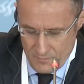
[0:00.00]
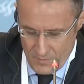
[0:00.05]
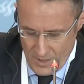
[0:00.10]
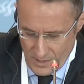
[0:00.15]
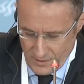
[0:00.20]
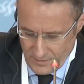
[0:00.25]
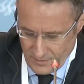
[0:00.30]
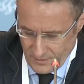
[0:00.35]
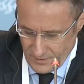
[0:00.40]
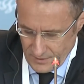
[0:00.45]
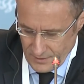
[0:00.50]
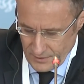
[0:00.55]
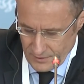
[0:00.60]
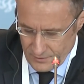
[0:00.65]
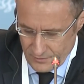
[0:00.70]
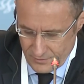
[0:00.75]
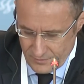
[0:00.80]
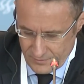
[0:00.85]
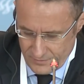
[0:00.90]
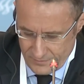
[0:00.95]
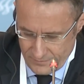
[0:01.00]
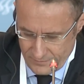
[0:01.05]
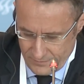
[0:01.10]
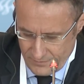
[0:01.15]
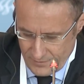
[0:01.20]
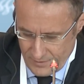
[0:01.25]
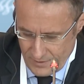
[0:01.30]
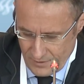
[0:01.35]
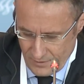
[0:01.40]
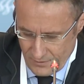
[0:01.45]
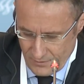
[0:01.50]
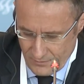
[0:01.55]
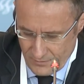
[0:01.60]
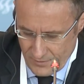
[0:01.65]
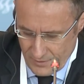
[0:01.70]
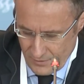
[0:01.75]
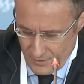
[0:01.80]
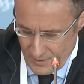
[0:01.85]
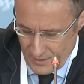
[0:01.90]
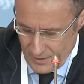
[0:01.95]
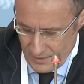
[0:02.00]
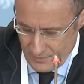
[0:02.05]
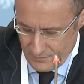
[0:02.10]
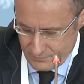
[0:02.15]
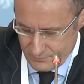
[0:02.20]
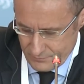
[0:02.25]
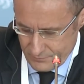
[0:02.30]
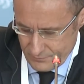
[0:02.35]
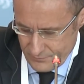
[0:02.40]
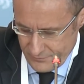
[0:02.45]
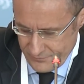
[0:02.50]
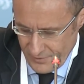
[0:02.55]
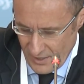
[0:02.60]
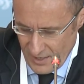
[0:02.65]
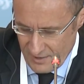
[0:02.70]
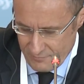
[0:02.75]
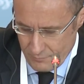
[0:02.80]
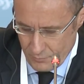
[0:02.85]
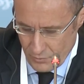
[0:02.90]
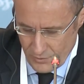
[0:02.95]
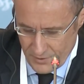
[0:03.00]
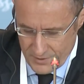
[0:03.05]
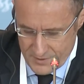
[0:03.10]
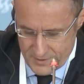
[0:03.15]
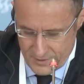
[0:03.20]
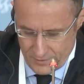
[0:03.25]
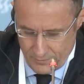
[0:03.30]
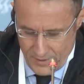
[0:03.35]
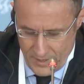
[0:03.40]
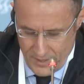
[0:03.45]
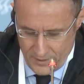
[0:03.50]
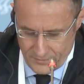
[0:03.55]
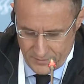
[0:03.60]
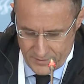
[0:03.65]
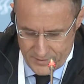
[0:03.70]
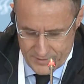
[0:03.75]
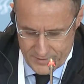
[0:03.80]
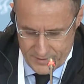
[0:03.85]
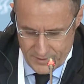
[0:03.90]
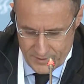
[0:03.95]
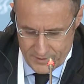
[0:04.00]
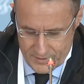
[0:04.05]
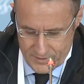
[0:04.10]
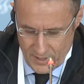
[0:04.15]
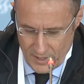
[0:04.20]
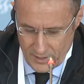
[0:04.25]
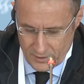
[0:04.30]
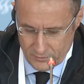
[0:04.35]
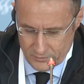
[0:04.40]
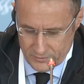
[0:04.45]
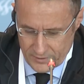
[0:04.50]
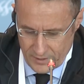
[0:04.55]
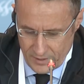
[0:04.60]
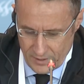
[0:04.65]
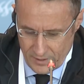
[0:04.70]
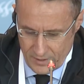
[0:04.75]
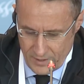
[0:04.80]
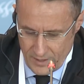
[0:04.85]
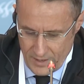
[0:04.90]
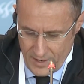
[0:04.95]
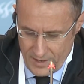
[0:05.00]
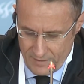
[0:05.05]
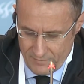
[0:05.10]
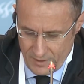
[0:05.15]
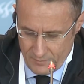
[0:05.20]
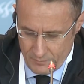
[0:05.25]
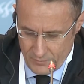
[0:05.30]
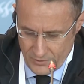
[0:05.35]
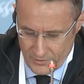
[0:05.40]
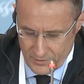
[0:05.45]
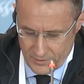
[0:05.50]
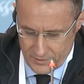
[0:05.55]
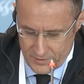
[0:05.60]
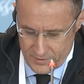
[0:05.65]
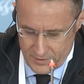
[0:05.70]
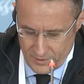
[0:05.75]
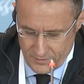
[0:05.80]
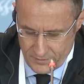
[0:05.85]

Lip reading: 5 points around this cycle that I have up on the next slide, and